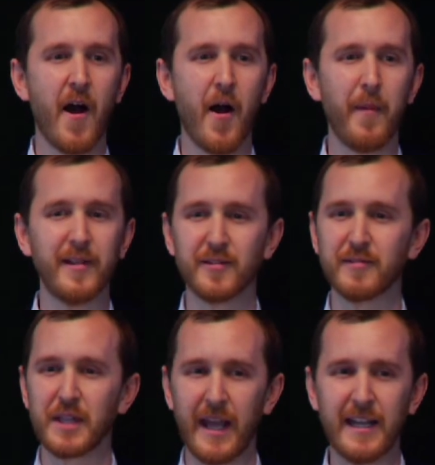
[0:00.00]
And
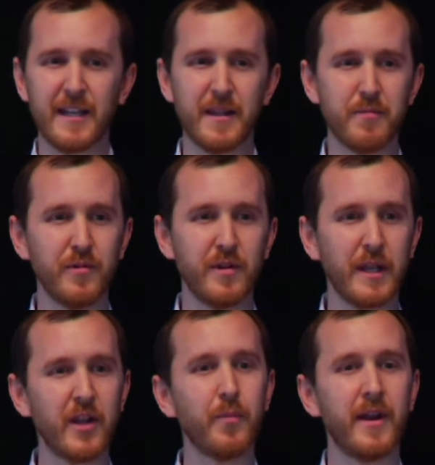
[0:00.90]
so to lighten the
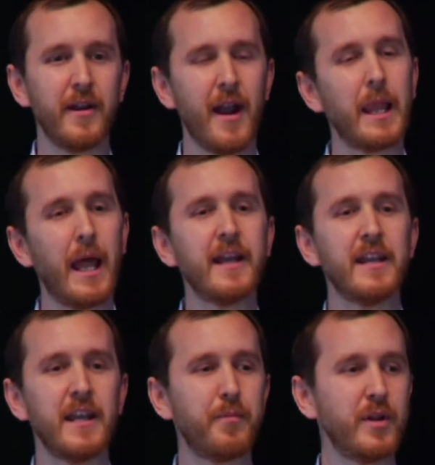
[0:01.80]
mood a little bit, not
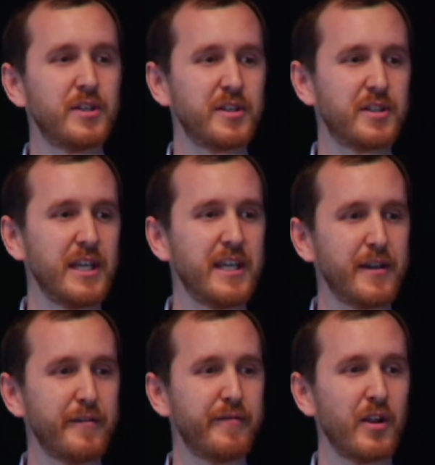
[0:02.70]
lighten it, but just to
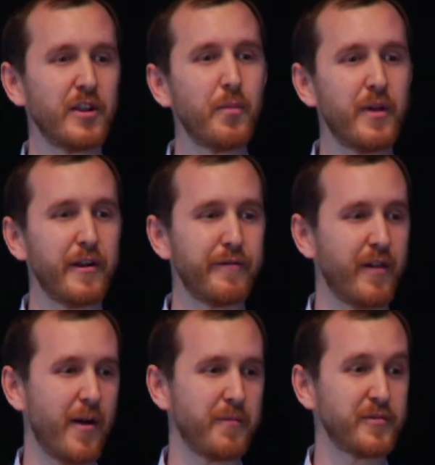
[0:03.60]
give a little bit
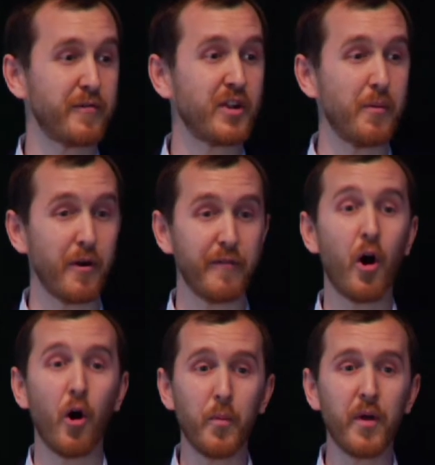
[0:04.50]
of sort of glimmer
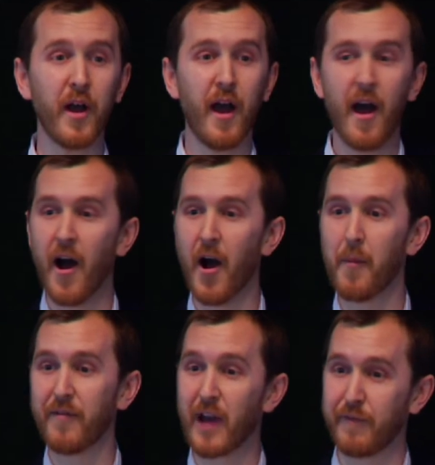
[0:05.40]
of hope,
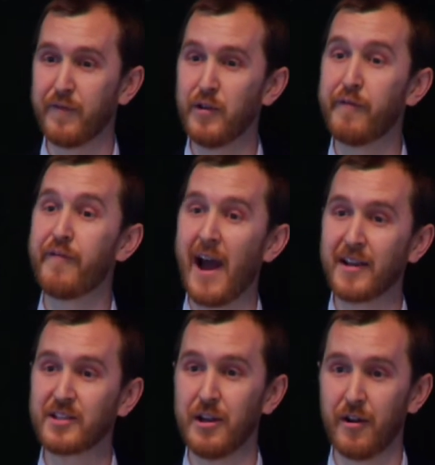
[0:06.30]
I've got a few
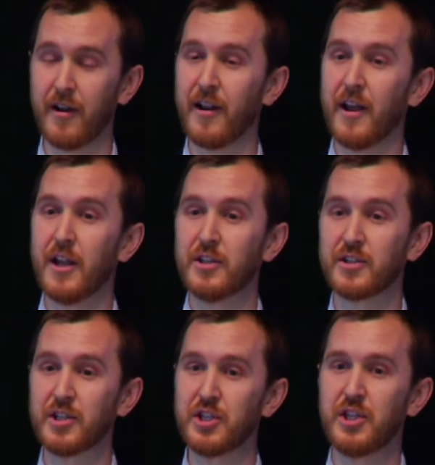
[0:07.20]
facts here
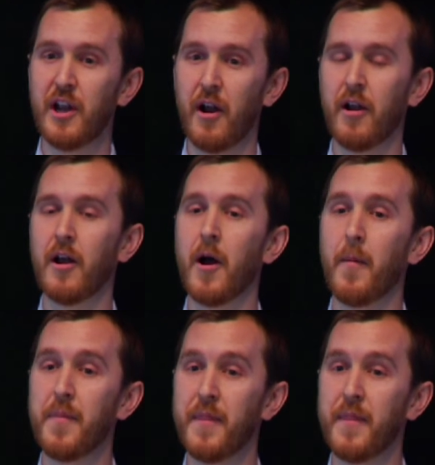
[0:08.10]
just to share